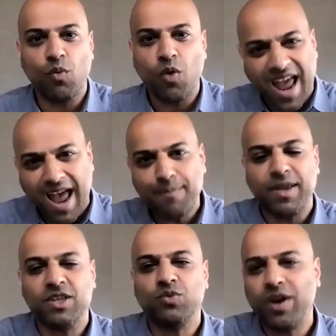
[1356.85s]
What
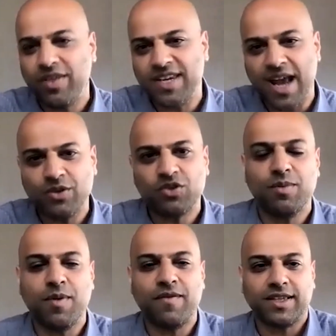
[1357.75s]
happens? What are the
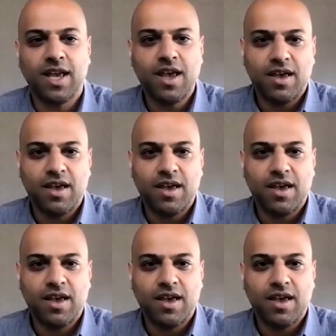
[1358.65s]
downstream effects?